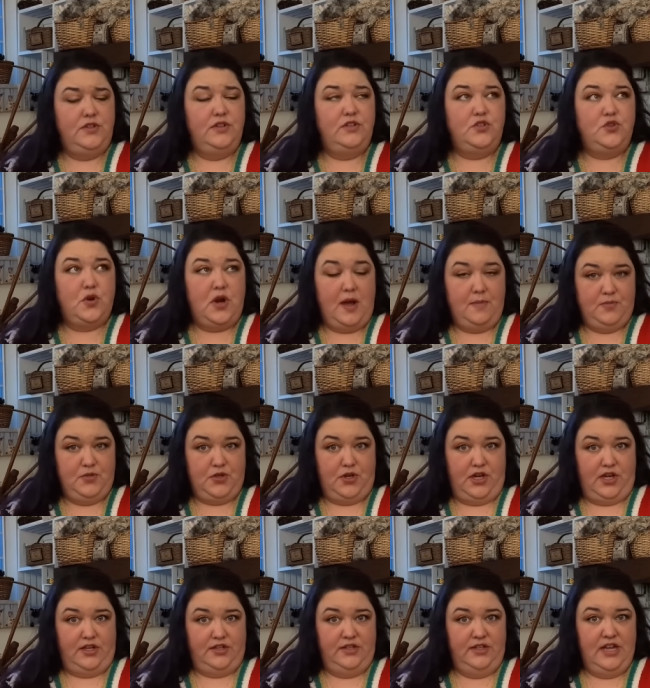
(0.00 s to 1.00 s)
drop
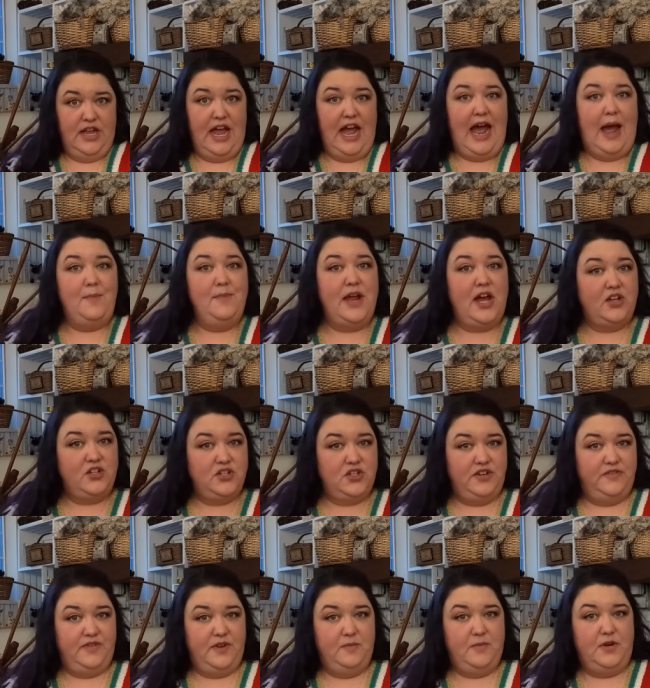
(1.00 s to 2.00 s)
draw I'm not sure
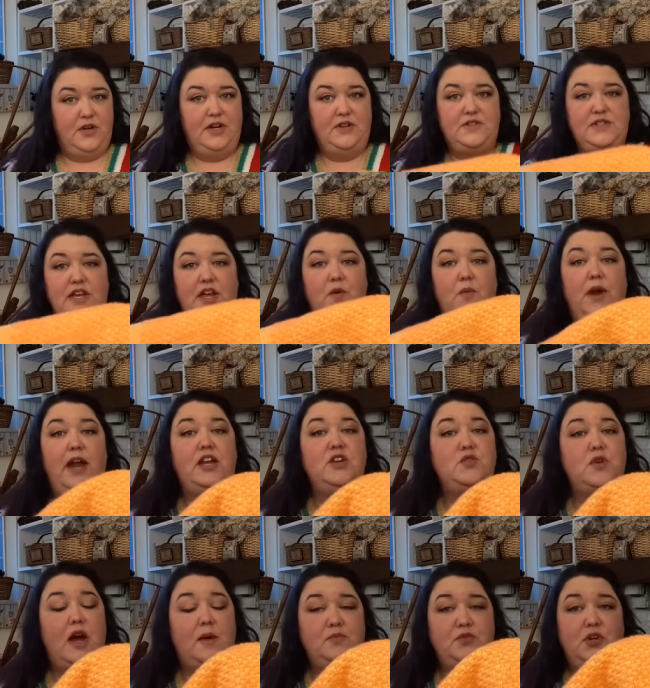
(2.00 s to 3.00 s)
if I'm pronouncing it right,
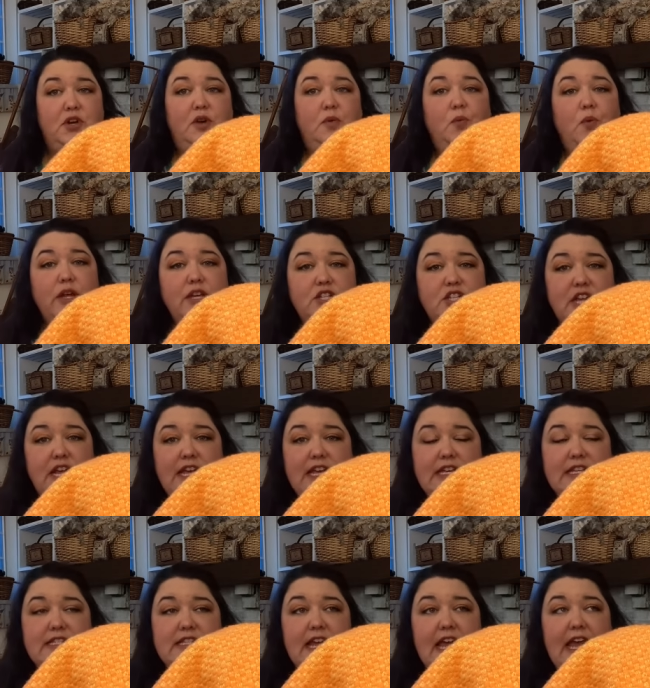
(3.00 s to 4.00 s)
Dropjaw, which
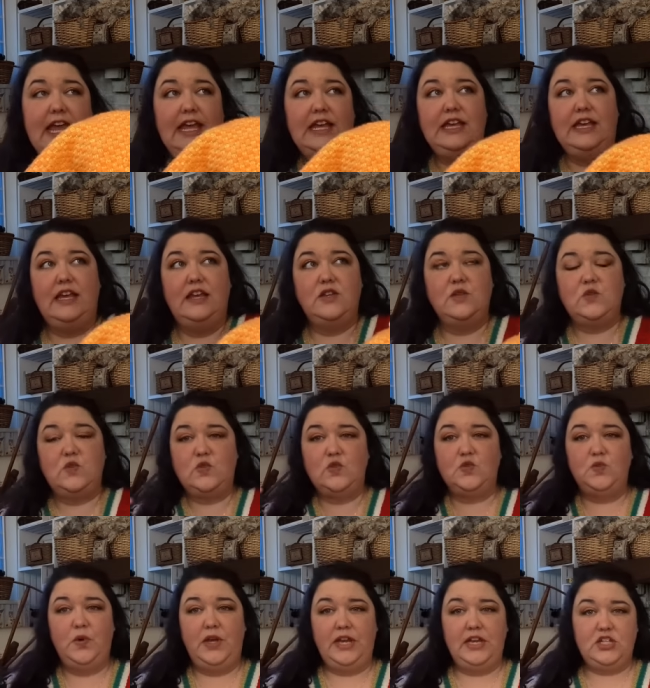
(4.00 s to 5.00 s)
is a
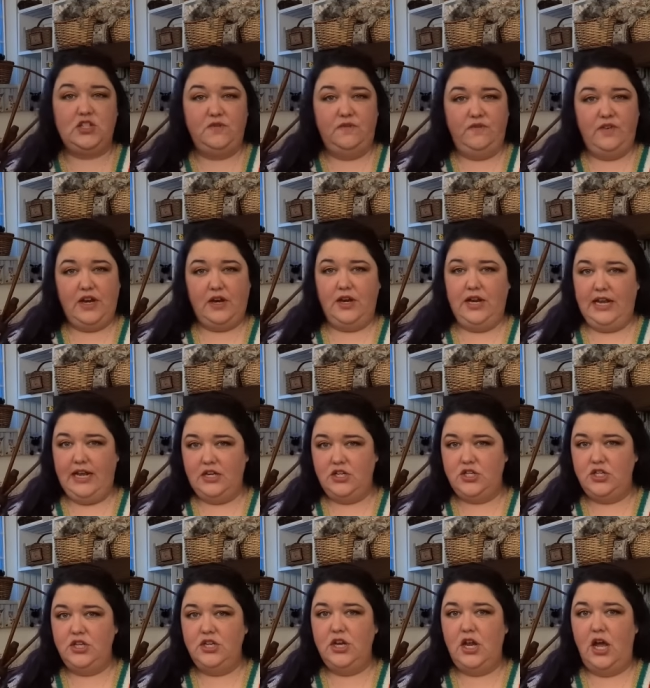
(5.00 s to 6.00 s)
Swedish
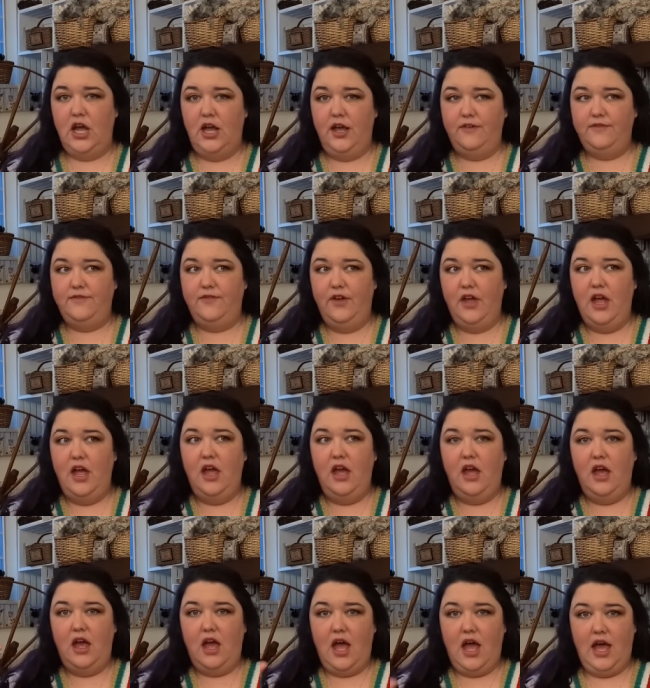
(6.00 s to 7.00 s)
variation of
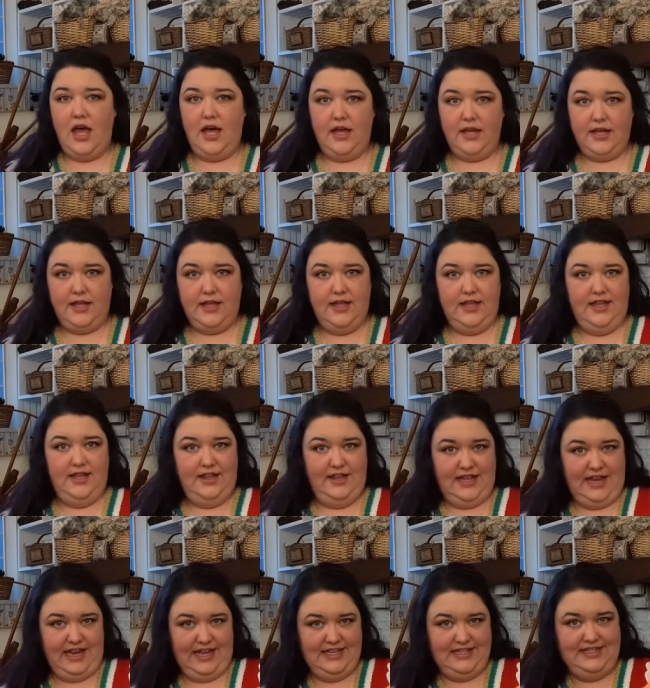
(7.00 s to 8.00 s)
huck
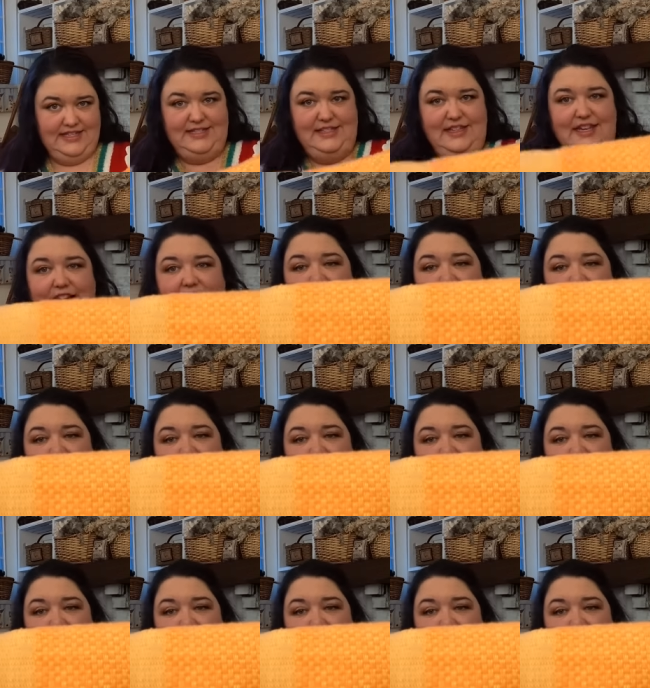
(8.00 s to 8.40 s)
lace.